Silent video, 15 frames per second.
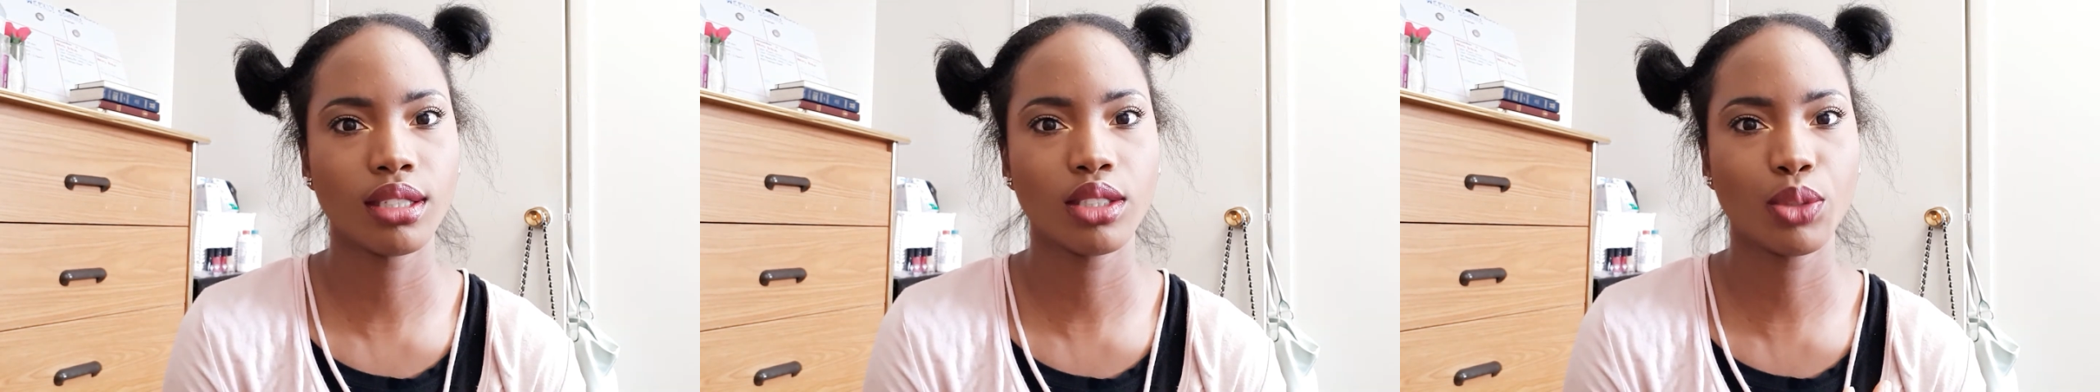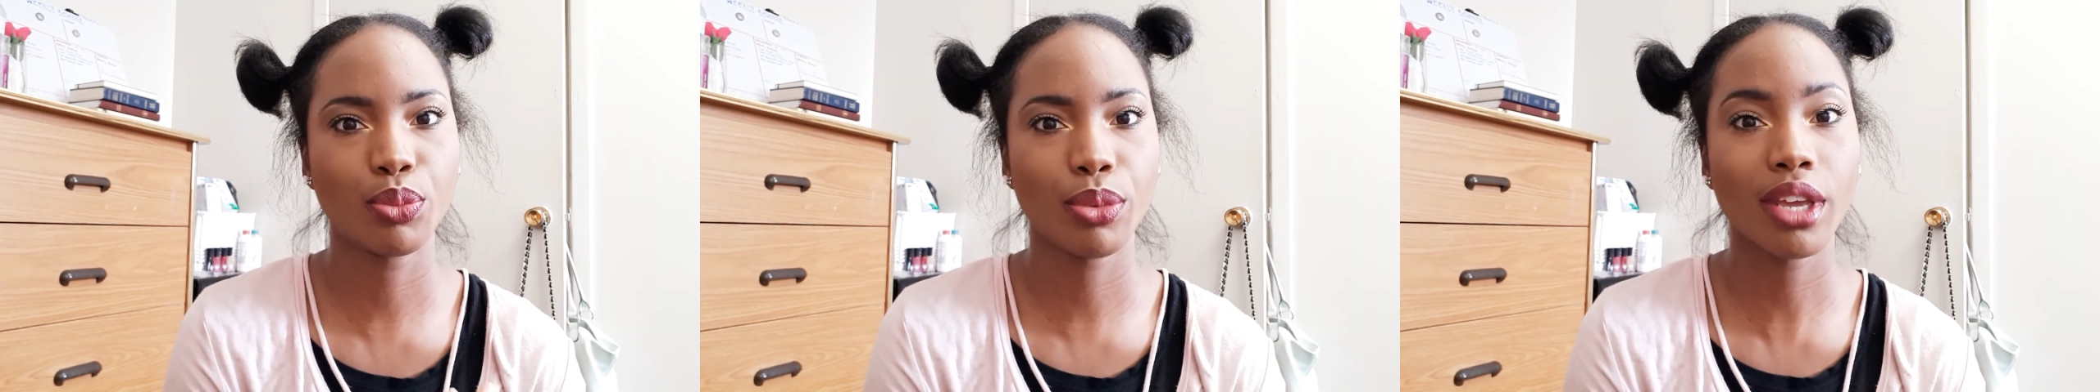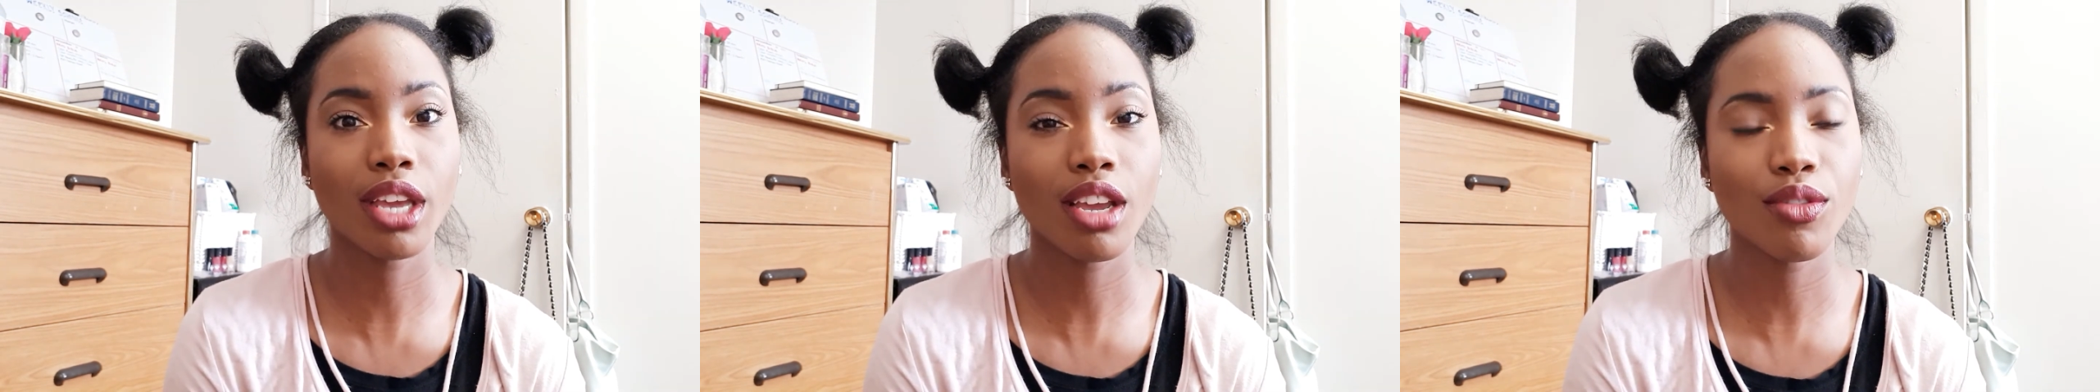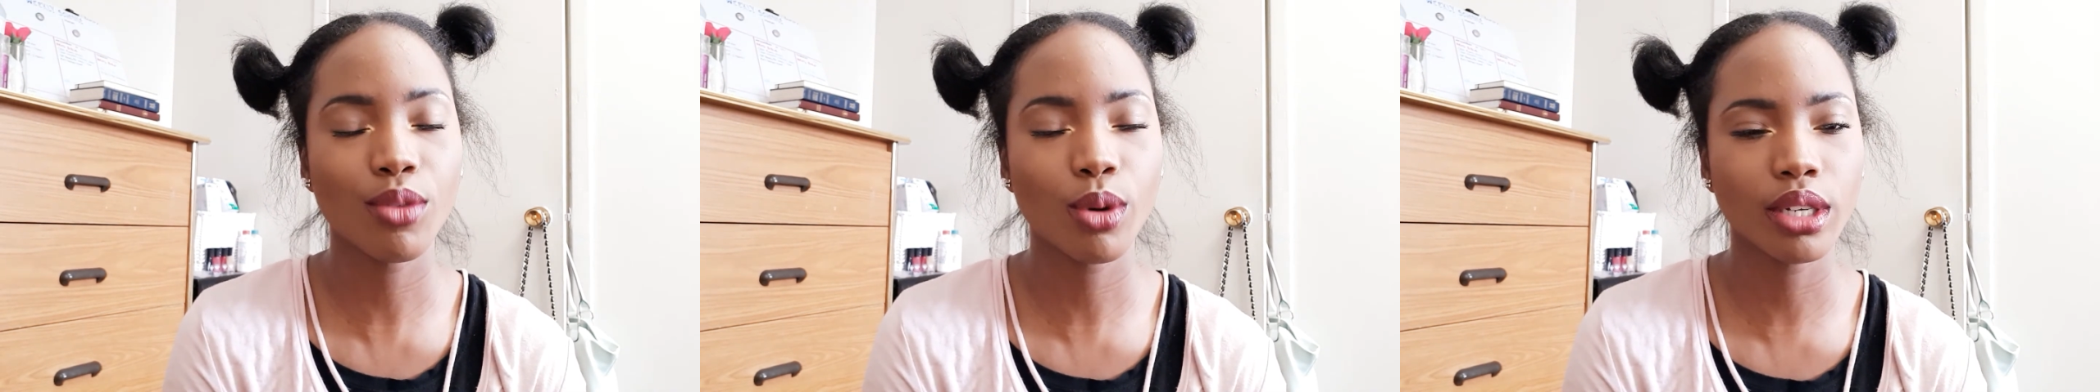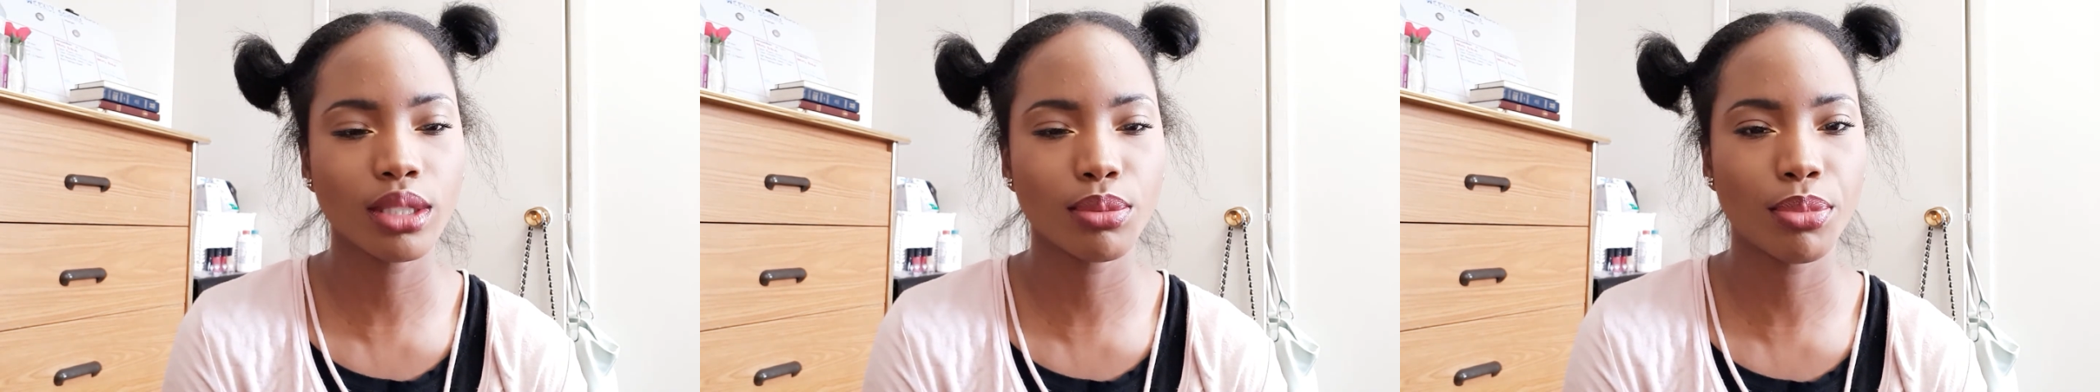speaking
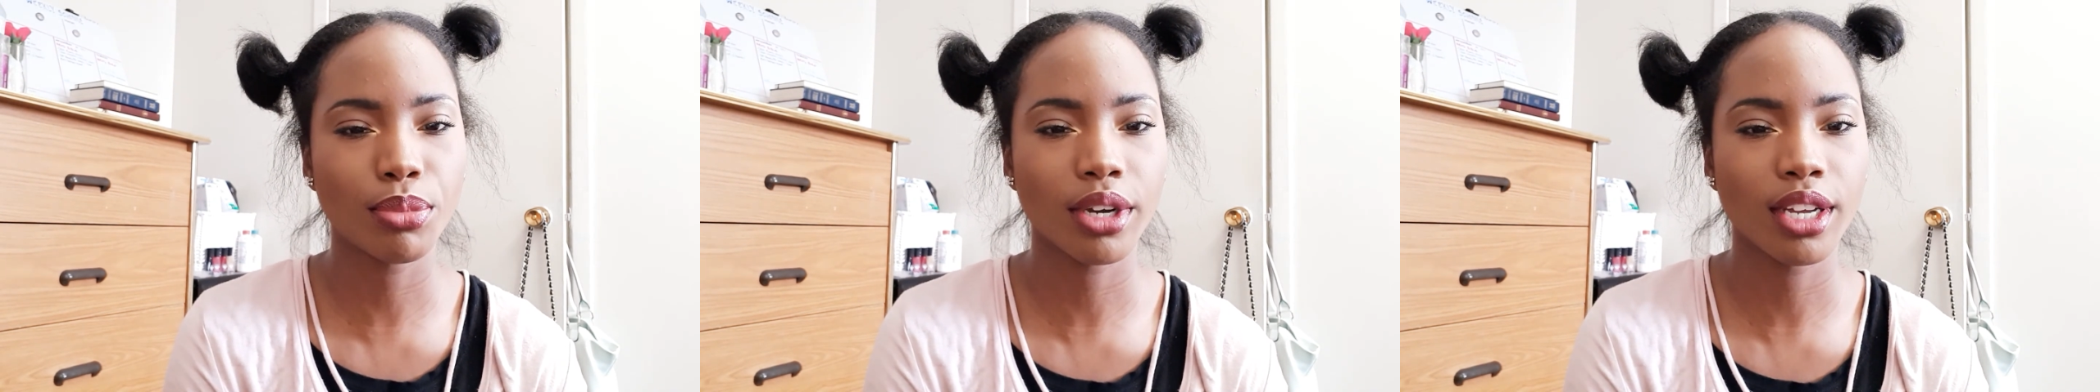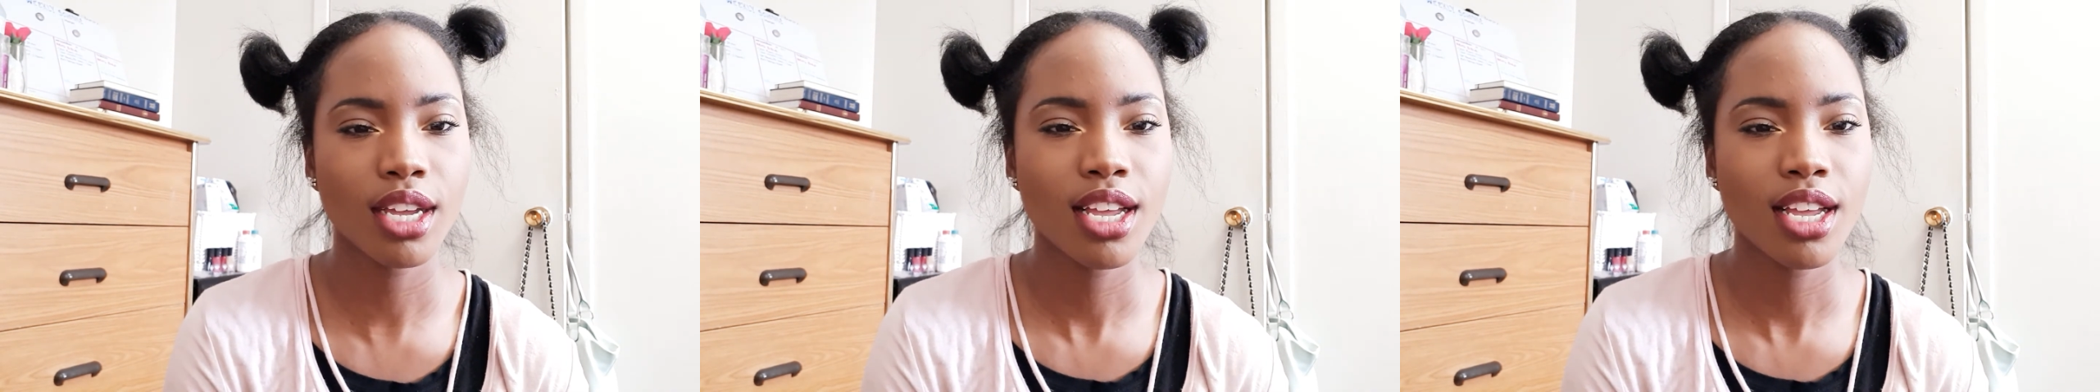voice, but